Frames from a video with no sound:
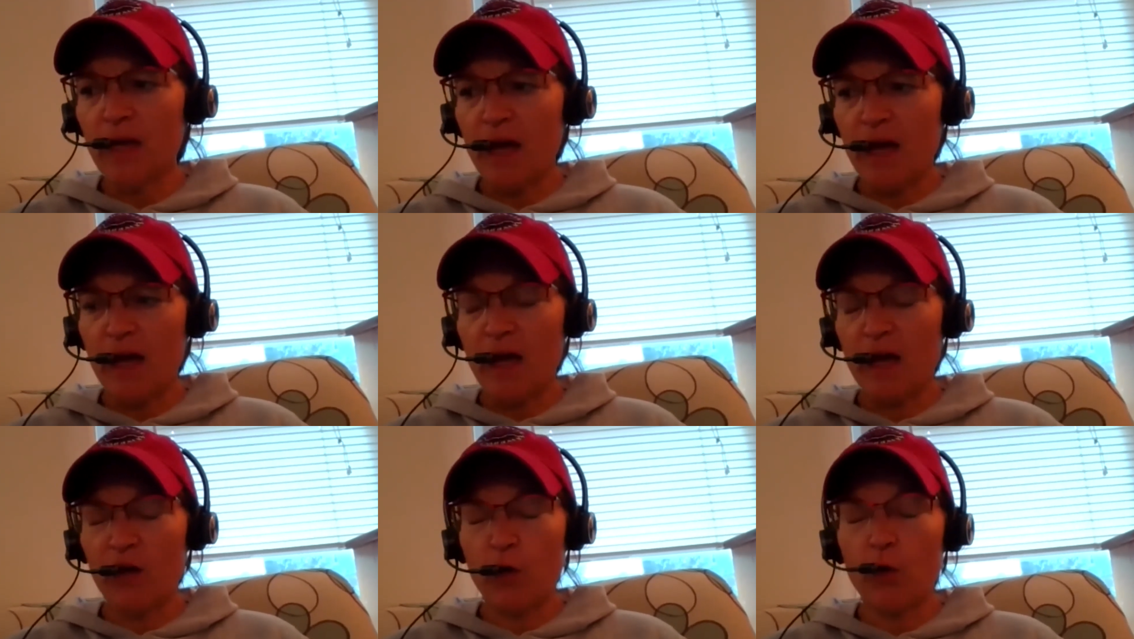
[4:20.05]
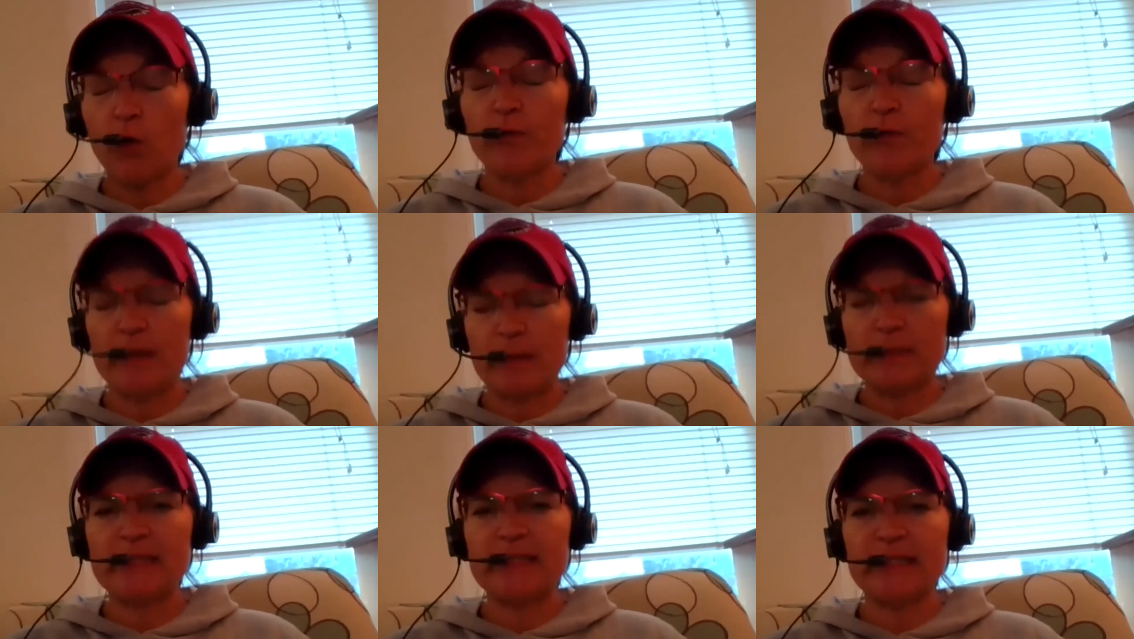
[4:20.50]
hold
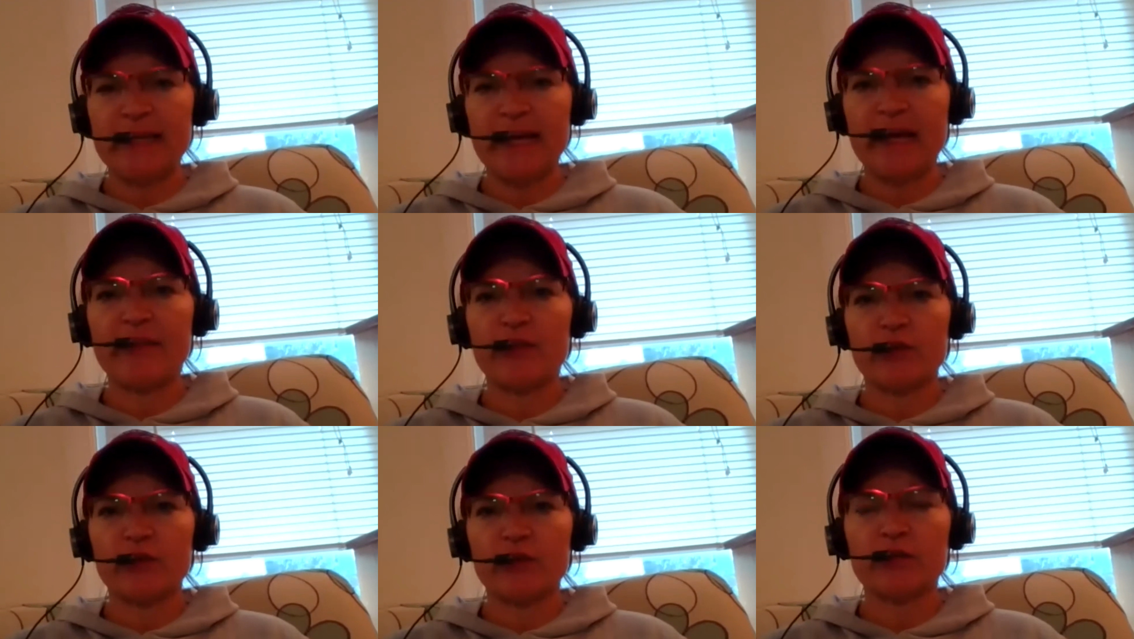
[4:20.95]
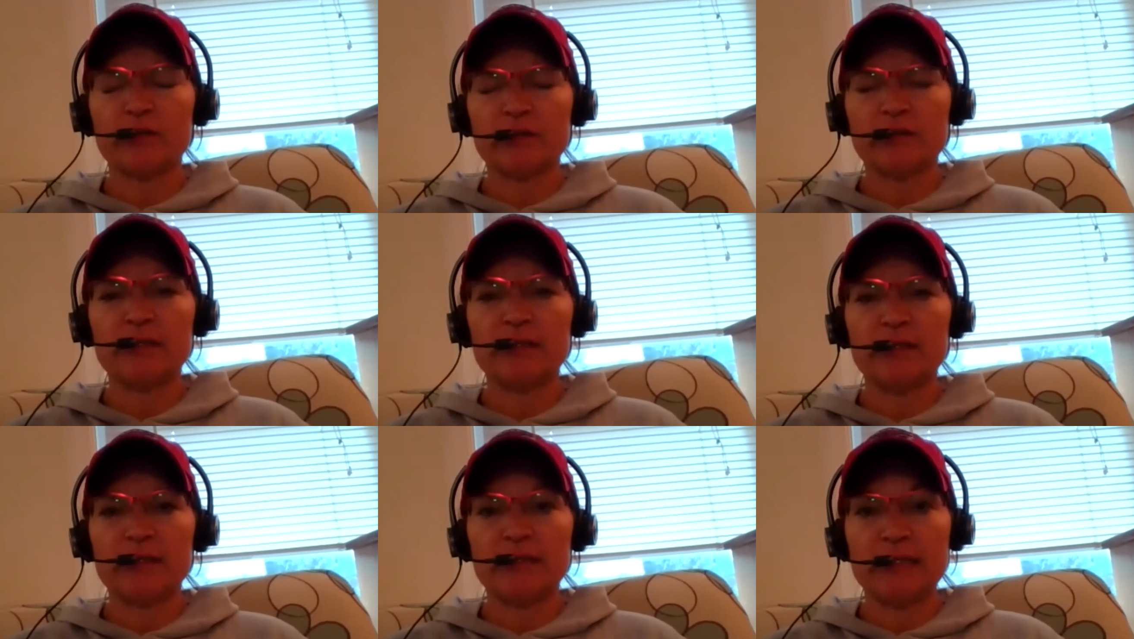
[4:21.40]
them together
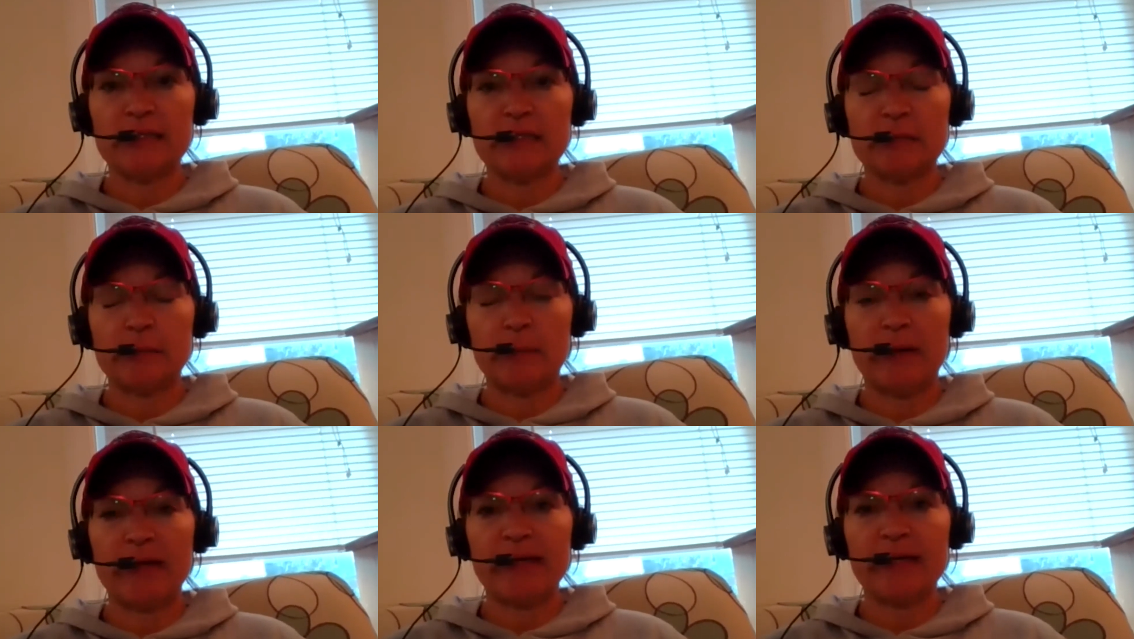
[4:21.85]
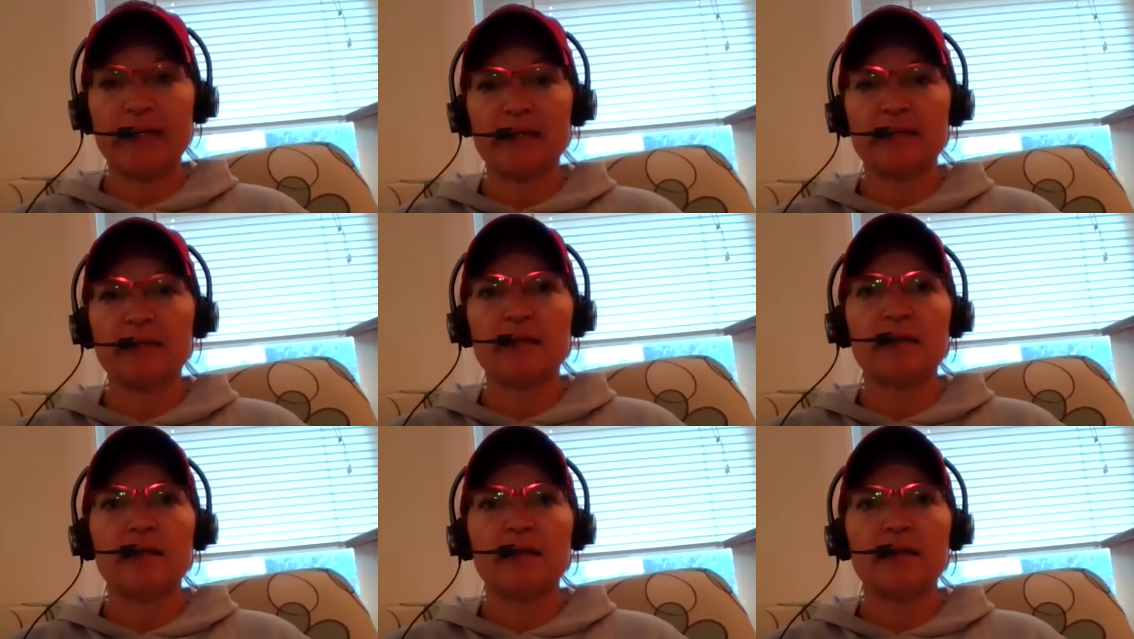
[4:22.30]
despite